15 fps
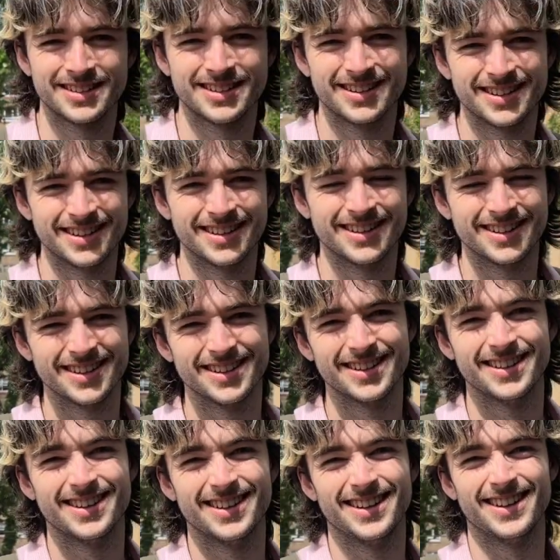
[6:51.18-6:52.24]
so
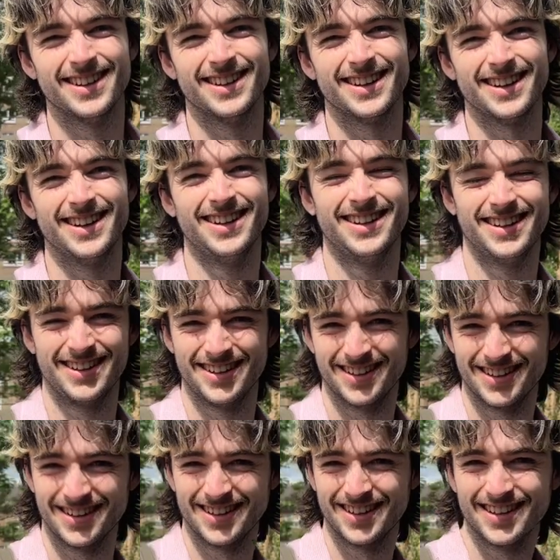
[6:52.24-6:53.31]
Tell us who
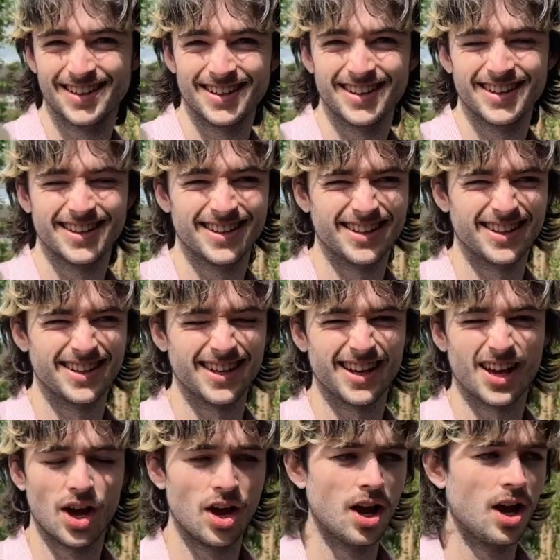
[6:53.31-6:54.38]
you are and what
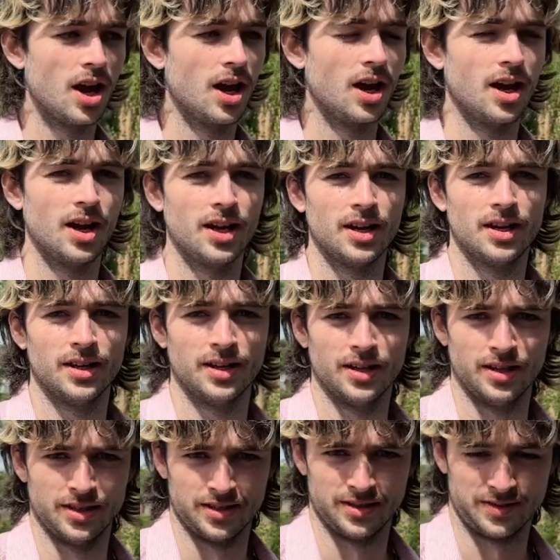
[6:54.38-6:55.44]
course you're doing
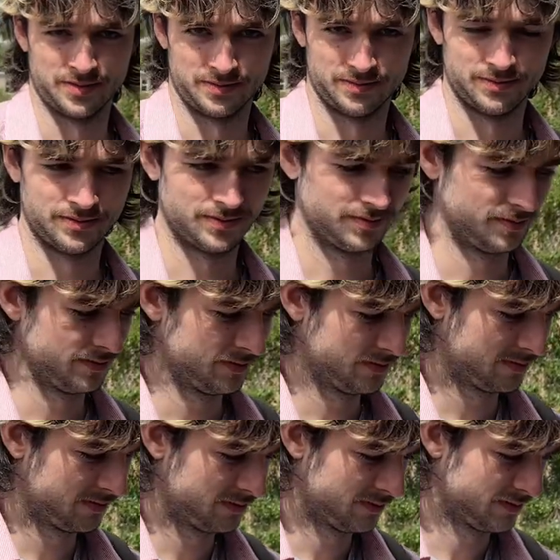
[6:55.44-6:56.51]
and your thoughts on
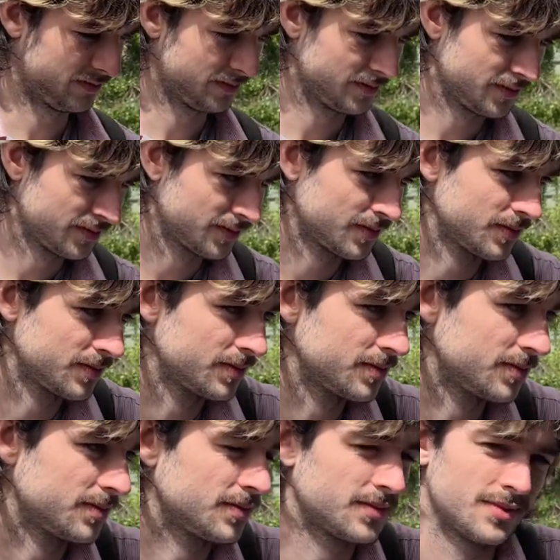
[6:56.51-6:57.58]
your four years in
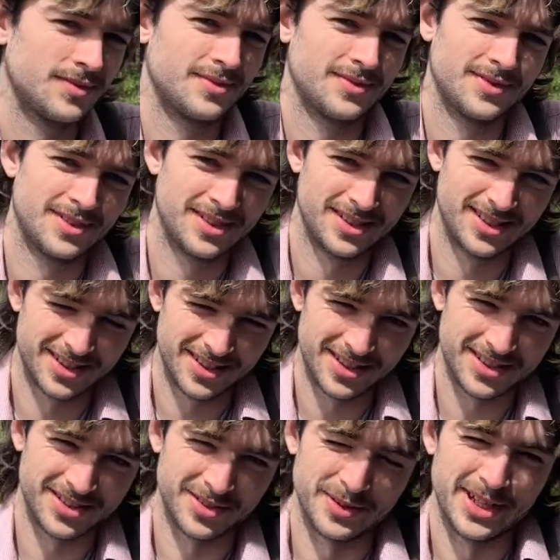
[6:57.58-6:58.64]
NCAD.
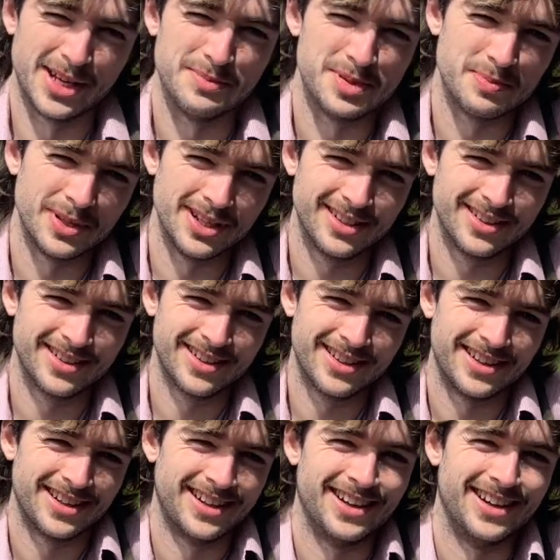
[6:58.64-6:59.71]
So my name's Pete.
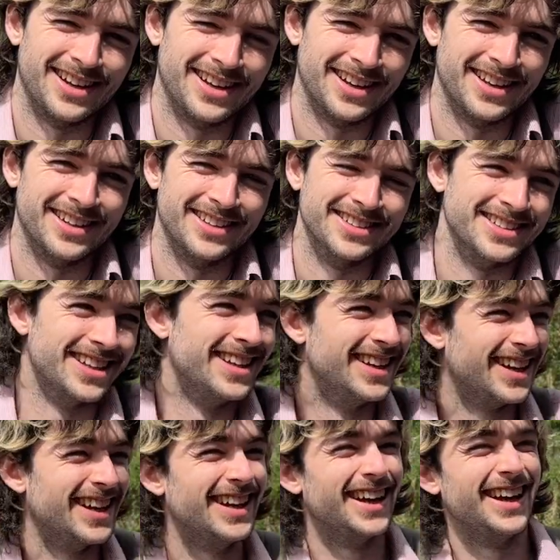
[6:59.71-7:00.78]
Dara,
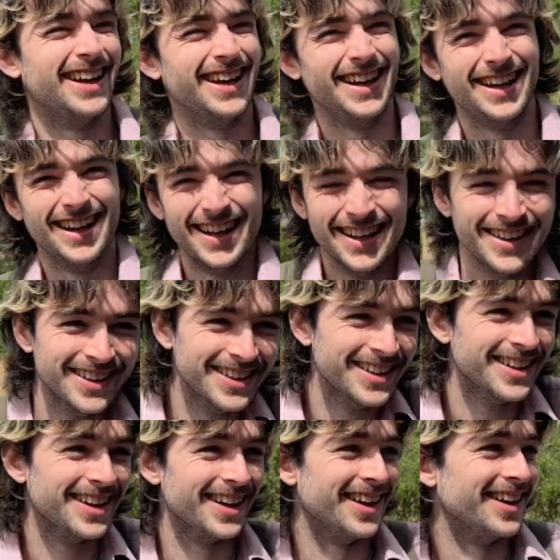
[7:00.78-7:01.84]
please.
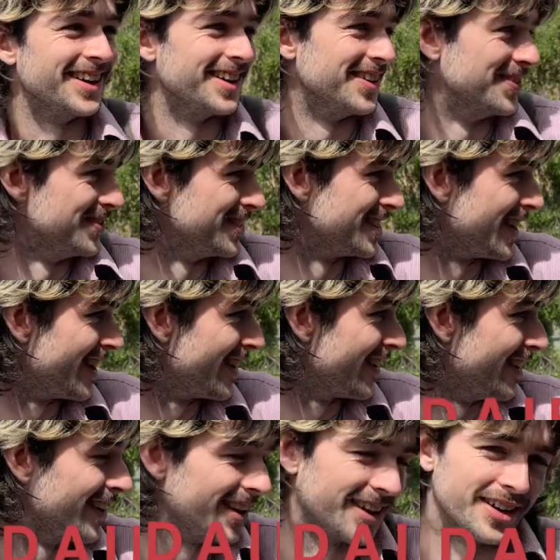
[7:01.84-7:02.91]
I'm
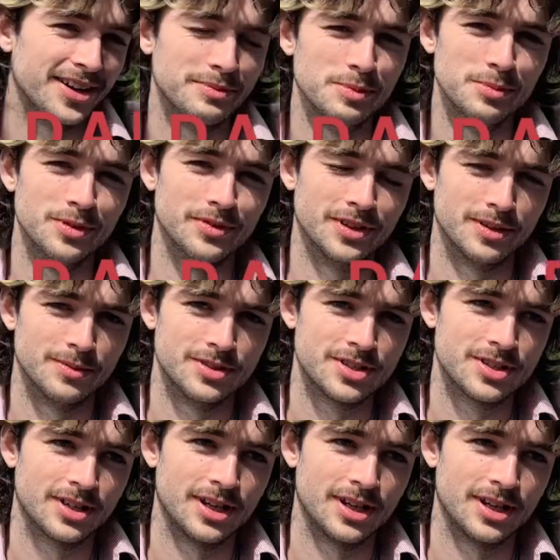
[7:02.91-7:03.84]
Dara and I'm in Moving Image